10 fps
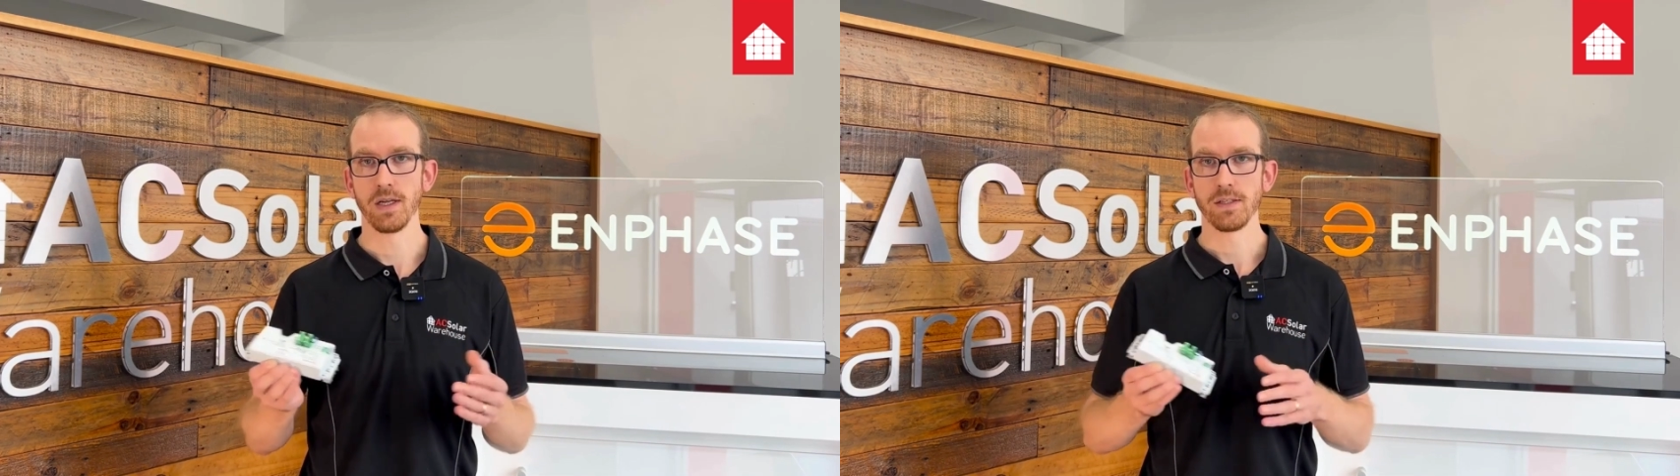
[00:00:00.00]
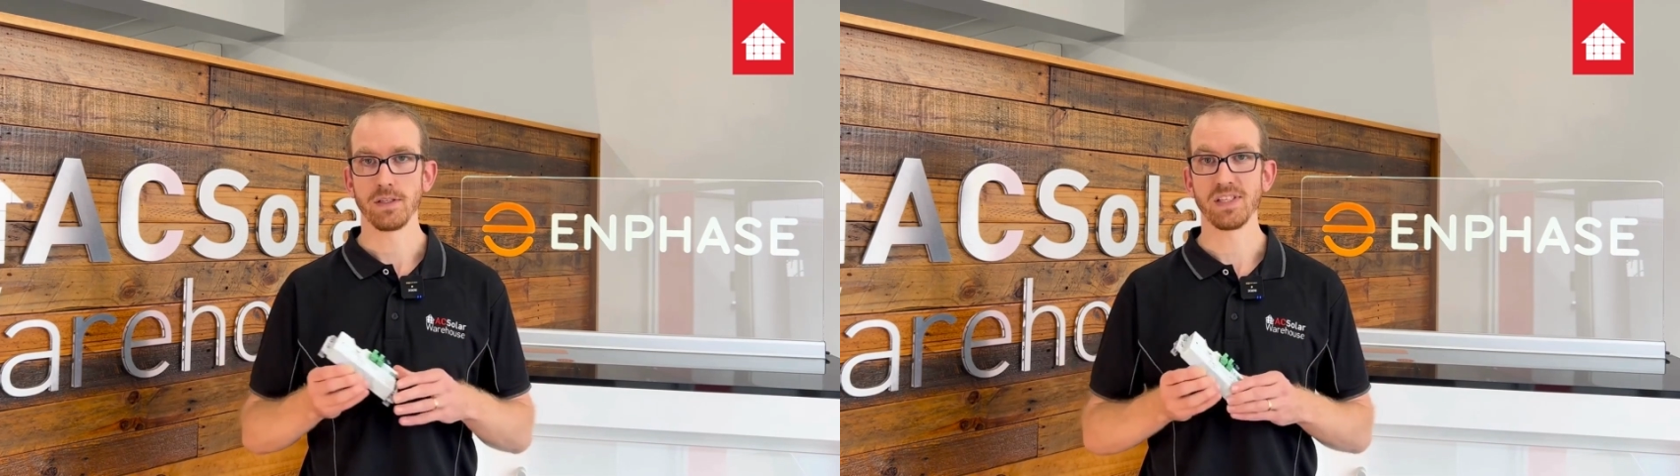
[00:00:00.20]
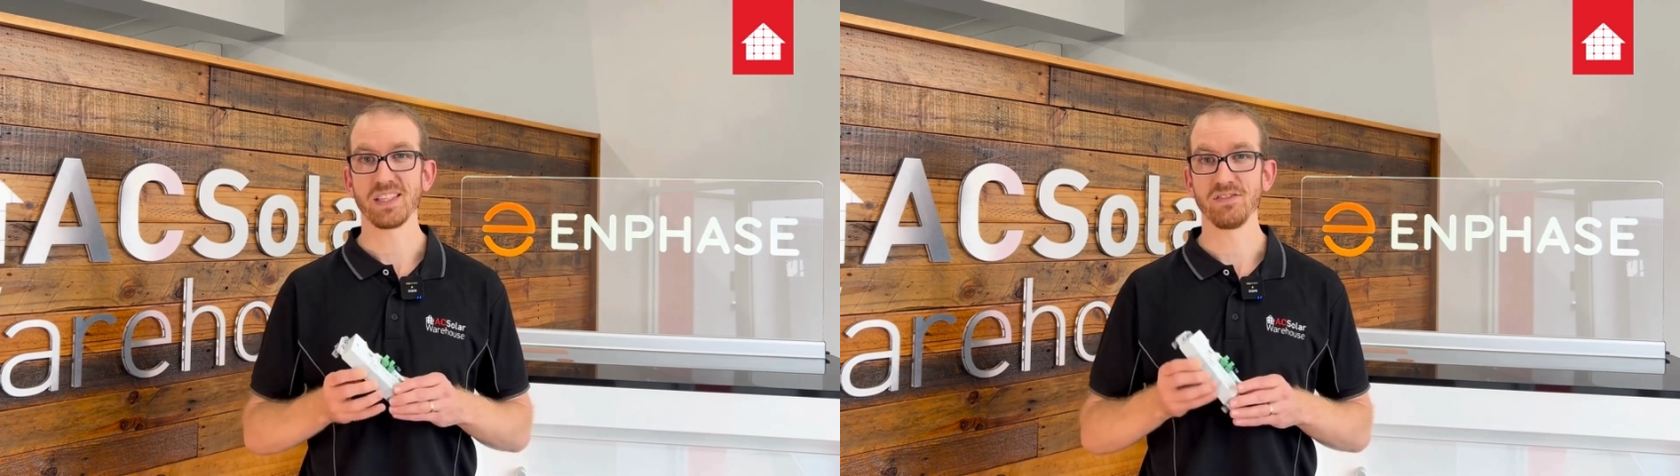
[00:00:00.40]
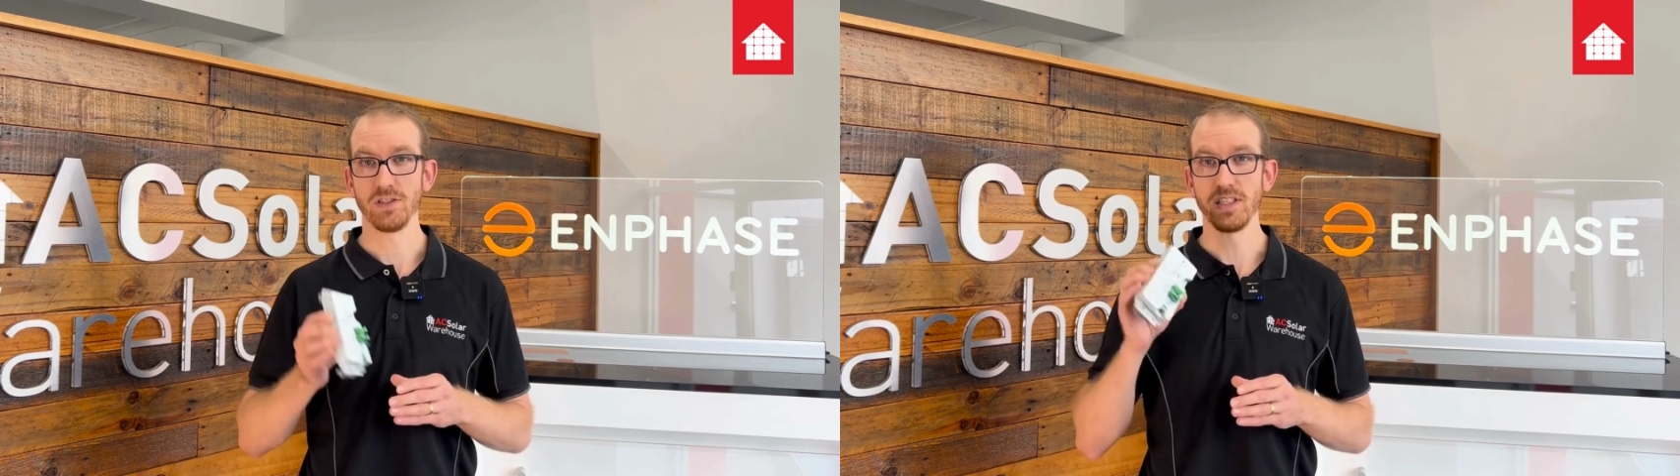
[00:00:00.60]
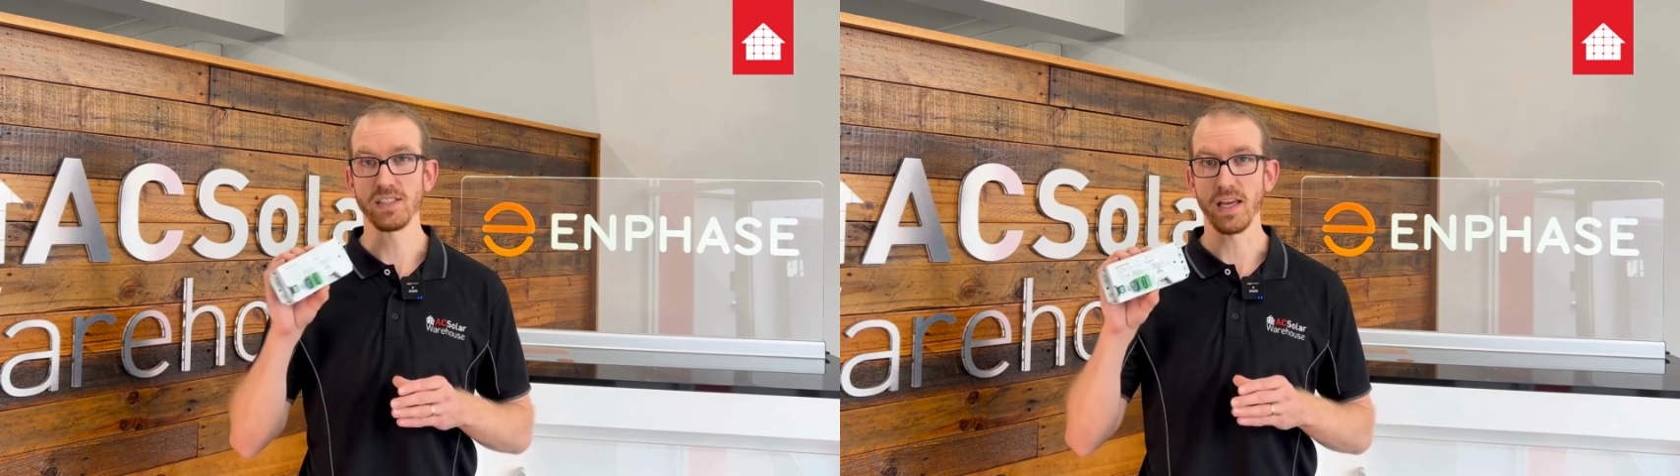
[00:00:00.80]
So this can
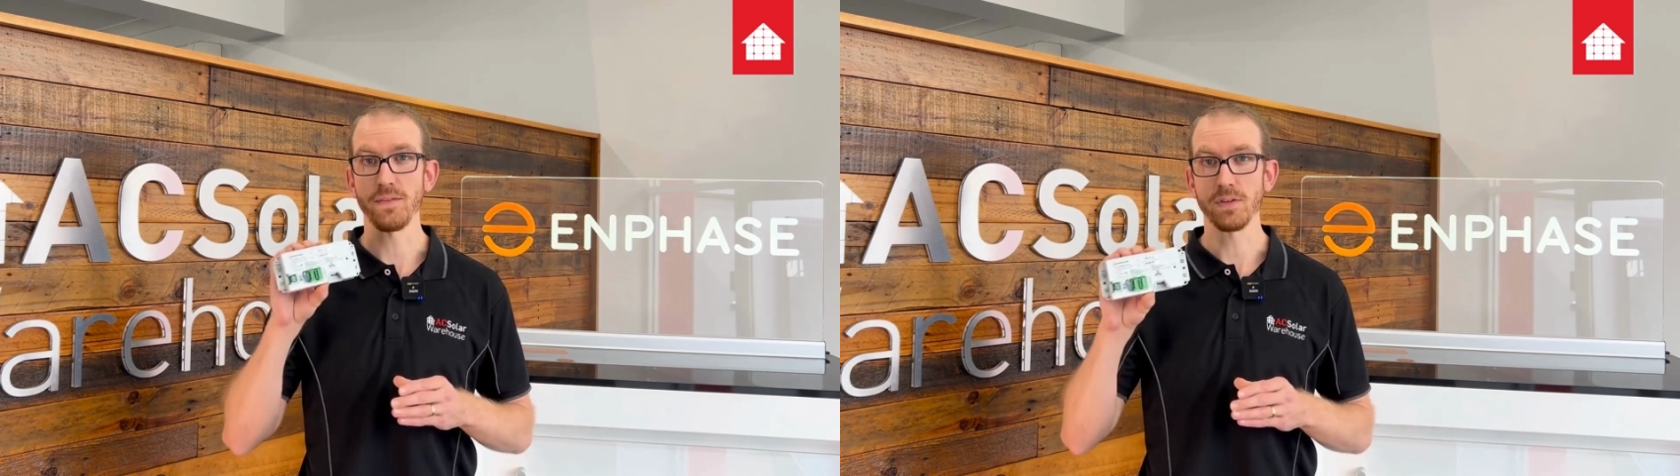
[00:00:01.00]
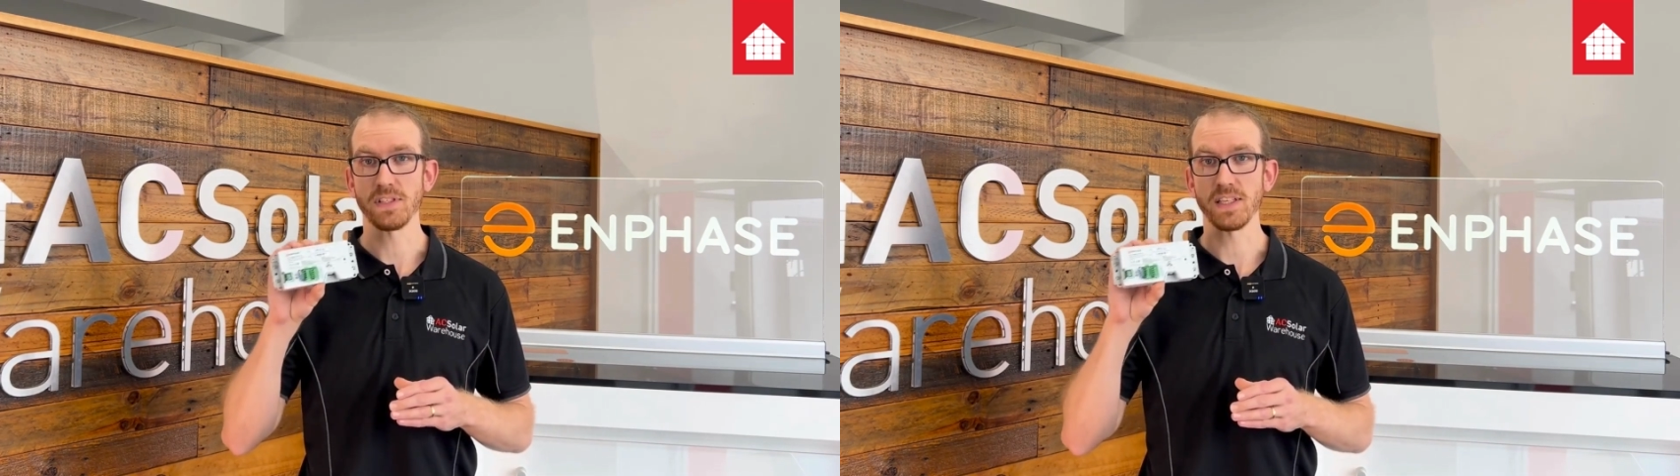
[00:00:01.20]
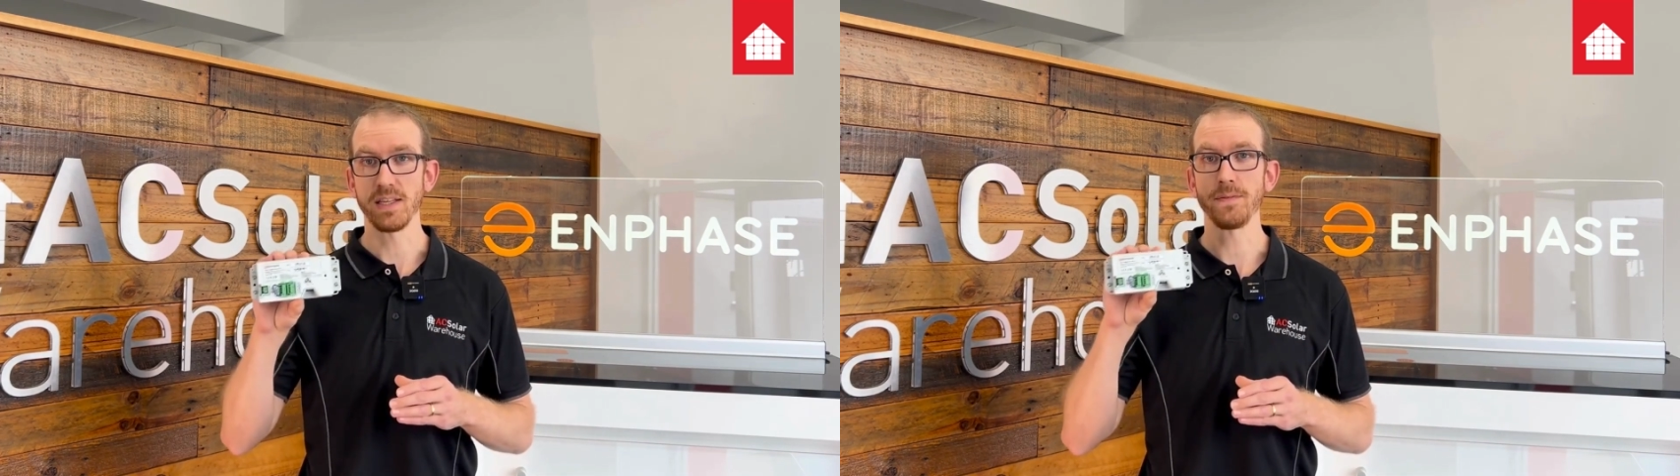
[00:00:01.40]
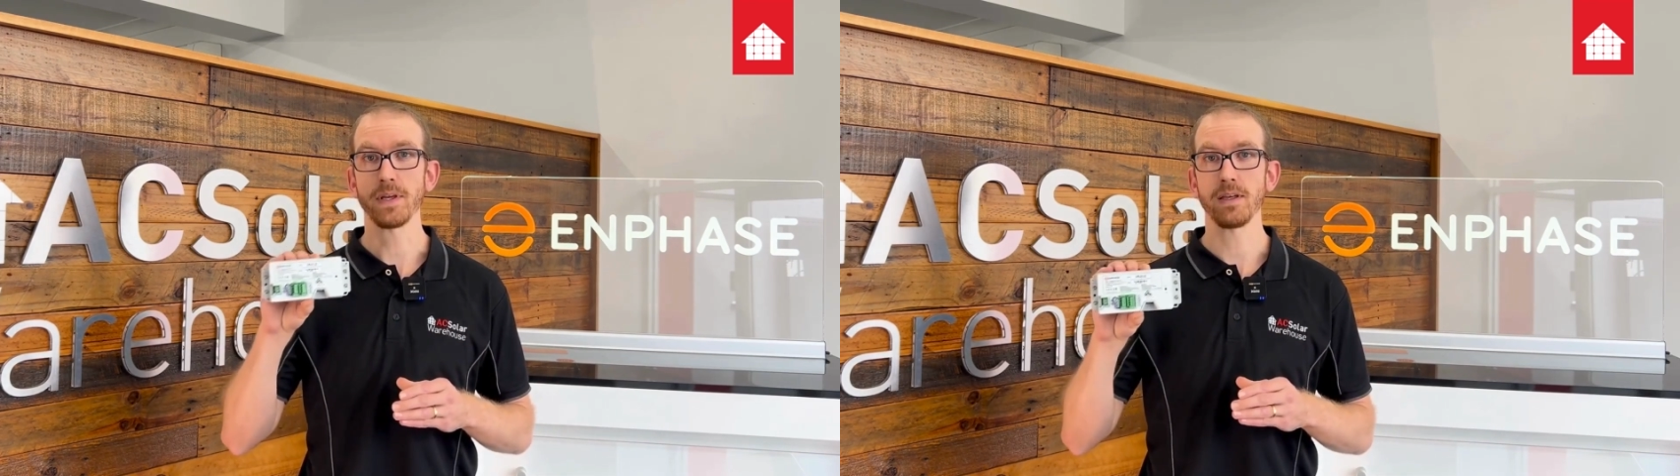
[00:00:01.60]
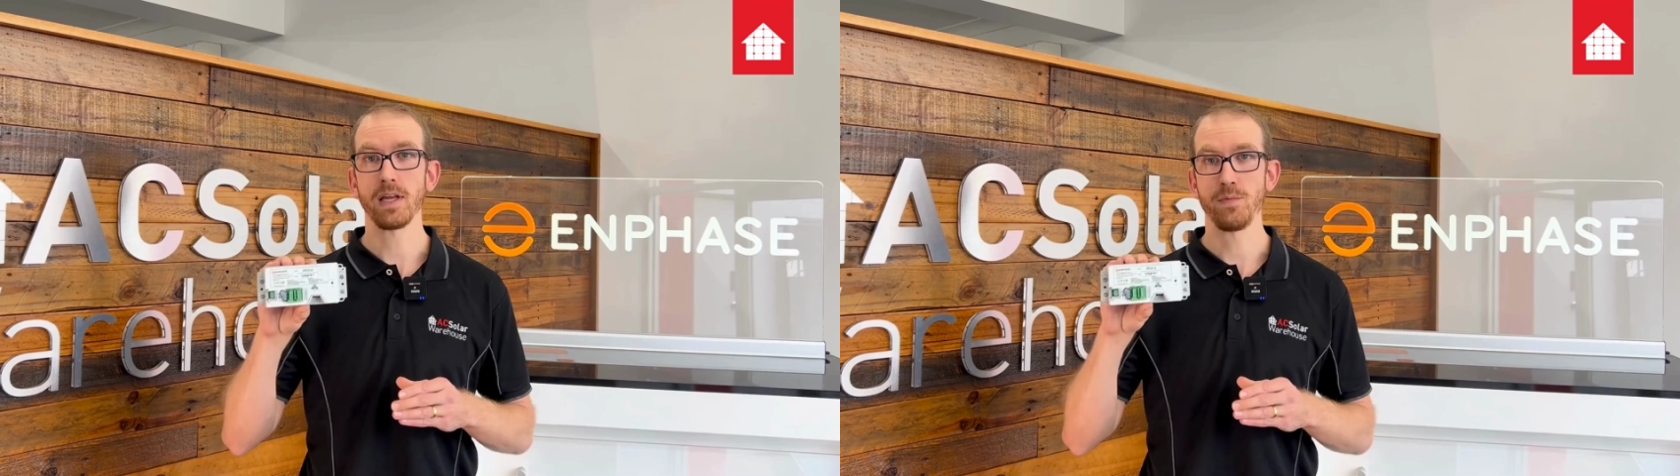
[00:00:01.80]
really save you a
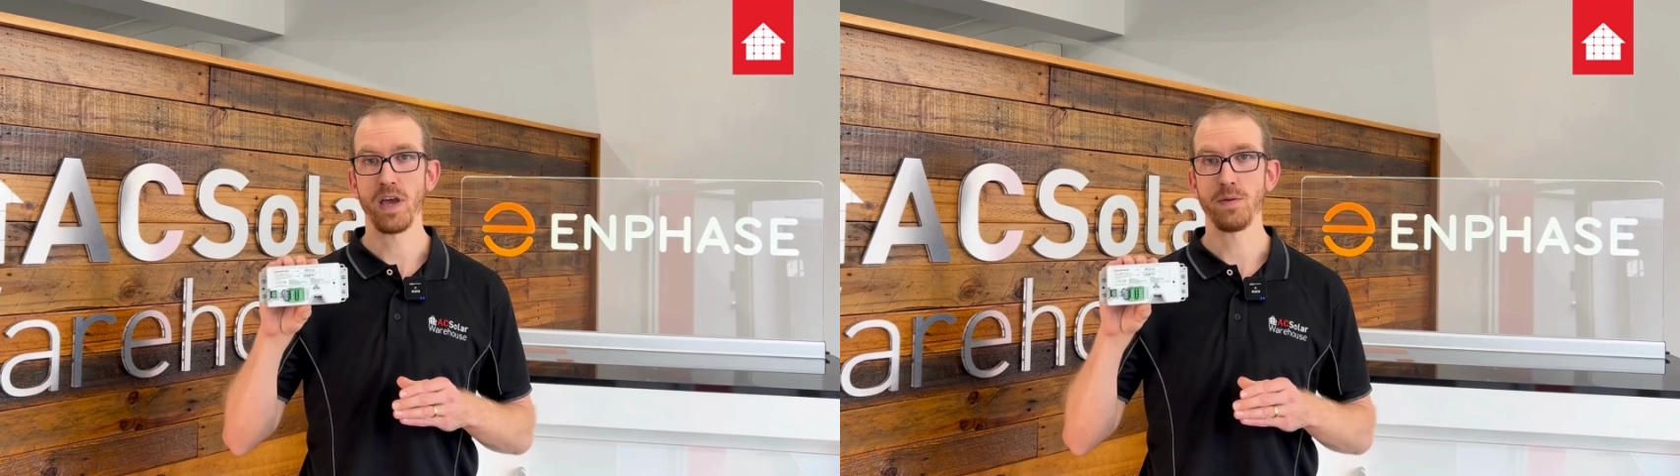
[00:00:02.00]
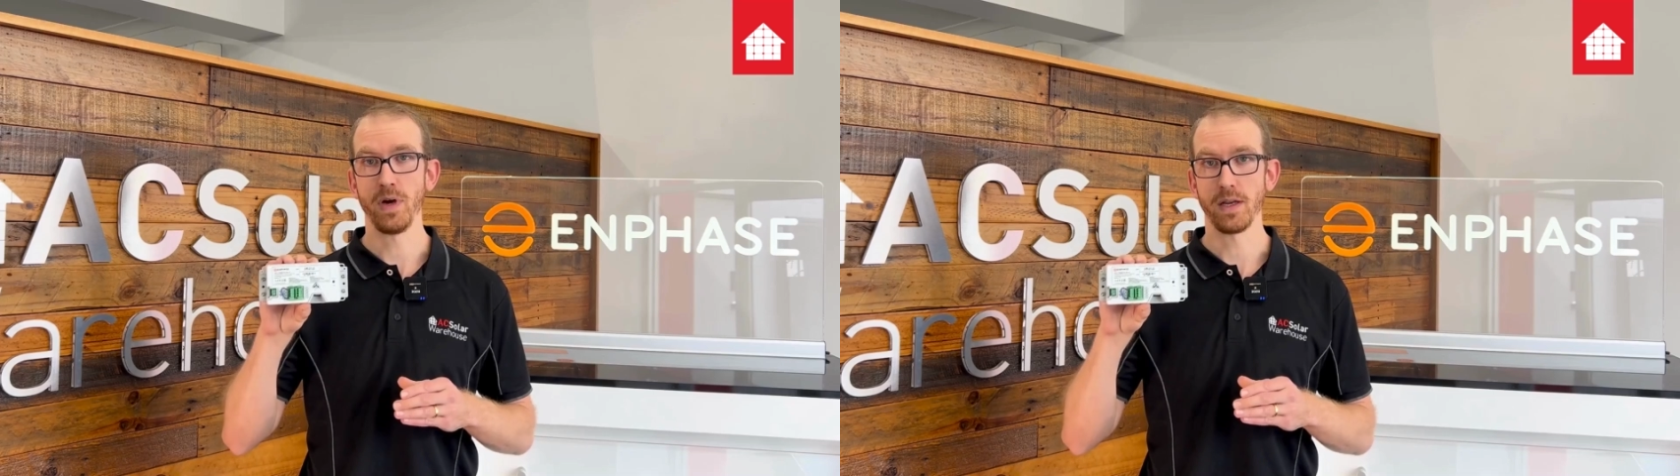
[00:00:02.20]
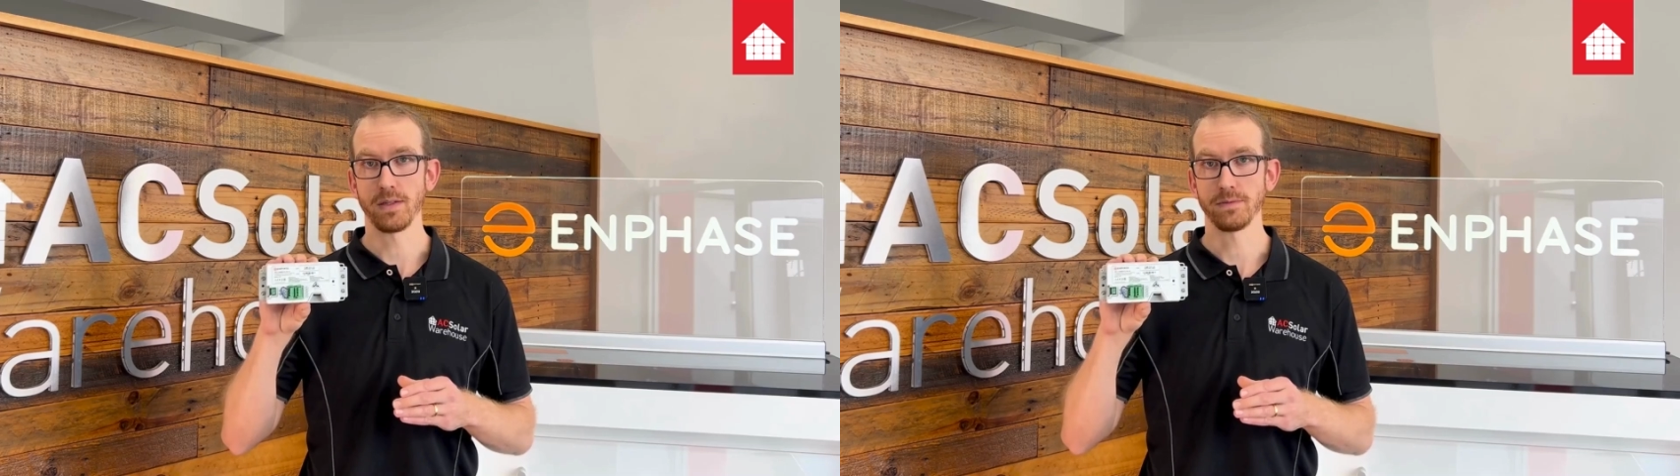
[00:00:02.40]
significant amount of money.